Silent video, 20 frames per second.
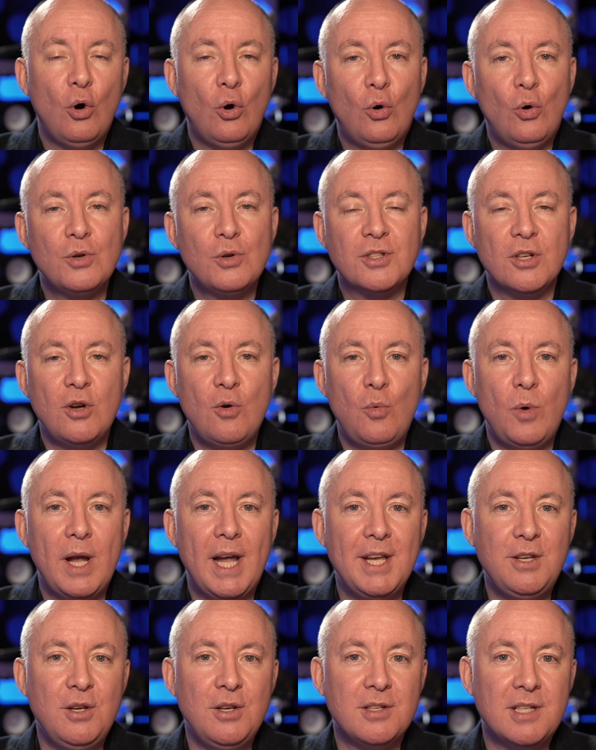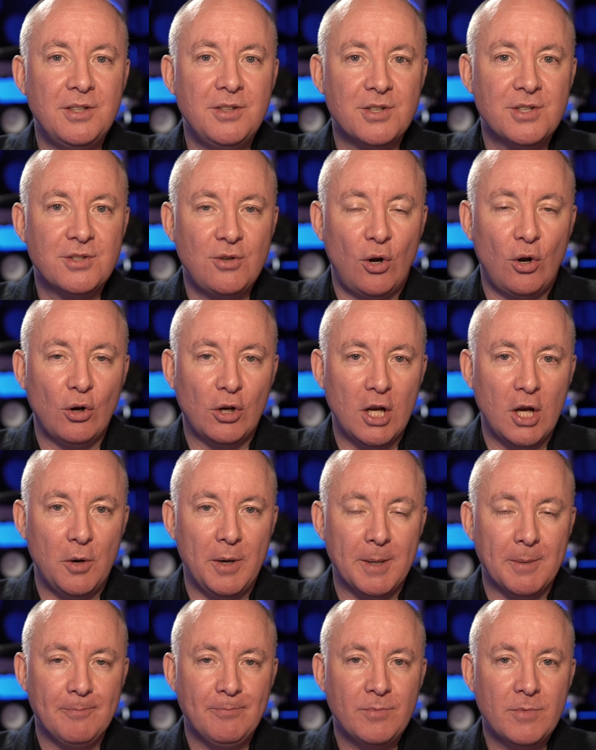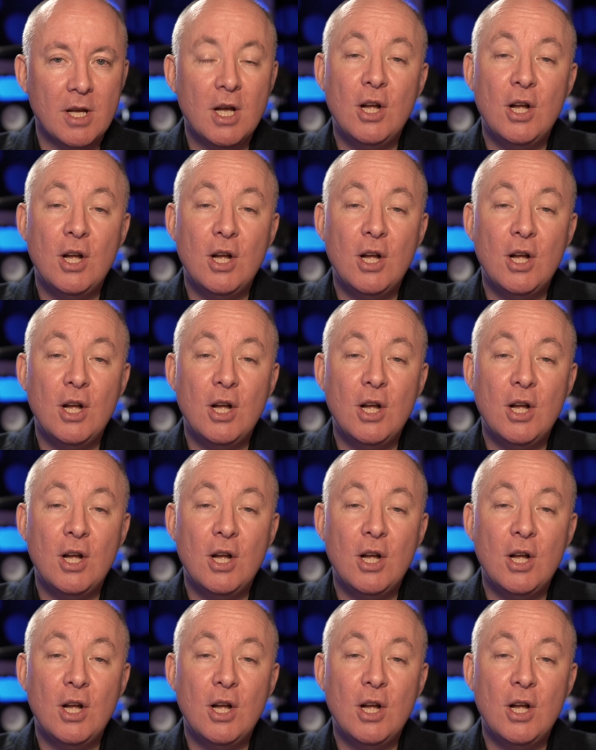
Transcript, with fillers: Also, where do you see the stock going?